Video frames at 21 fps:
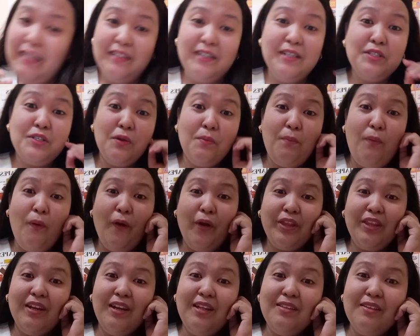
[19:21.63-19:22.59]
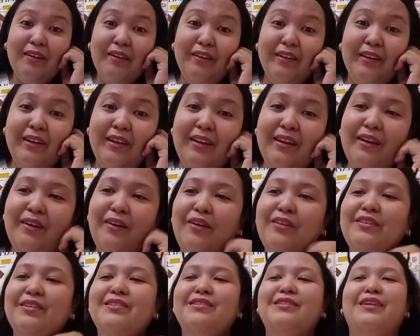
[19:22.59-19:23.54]
the subordinates are not
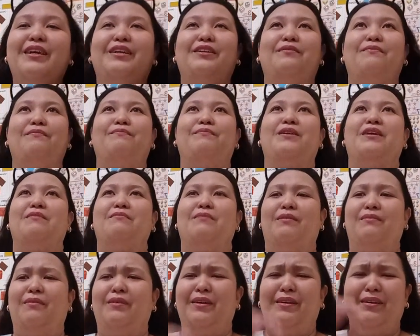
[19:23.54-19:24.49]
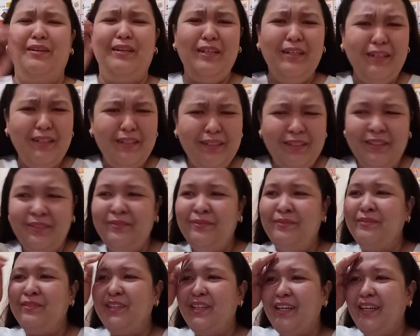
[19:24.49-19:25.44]
on the side of Big Mom.
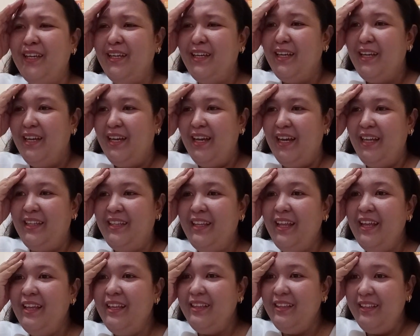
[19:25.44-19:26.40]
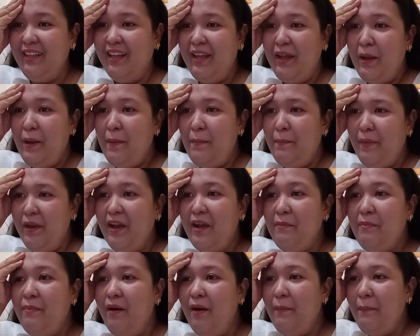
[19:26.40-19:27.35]
Okay. And then
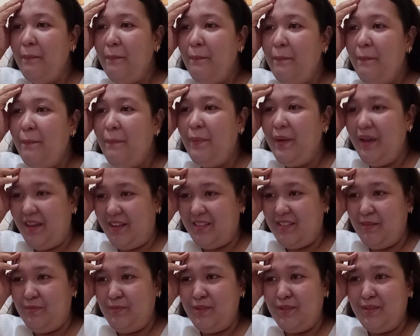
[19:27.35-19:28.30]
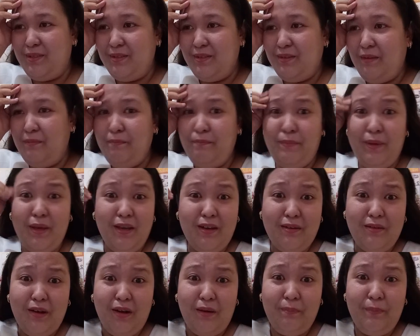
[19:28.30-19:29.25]
Big Mom picked a
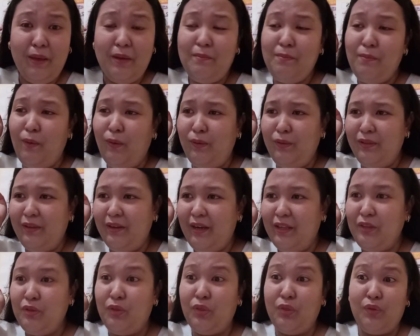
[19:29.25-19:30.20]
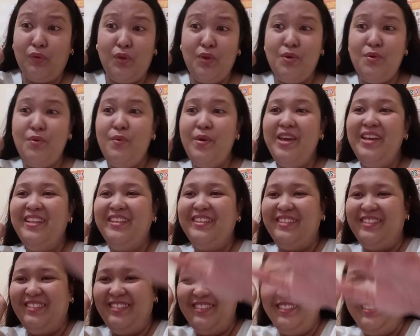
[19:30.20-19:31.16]
big boulder and threw it
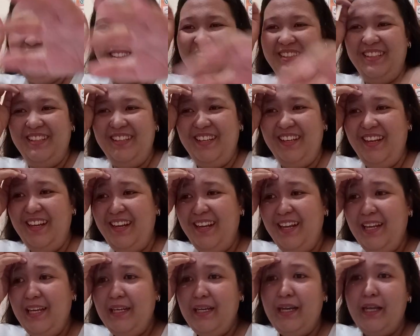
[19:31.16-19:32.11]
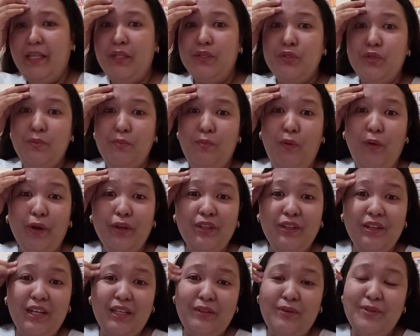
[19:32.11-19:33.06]
at the
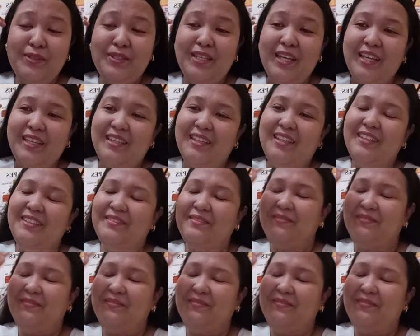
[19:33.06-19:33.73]
subordinate who said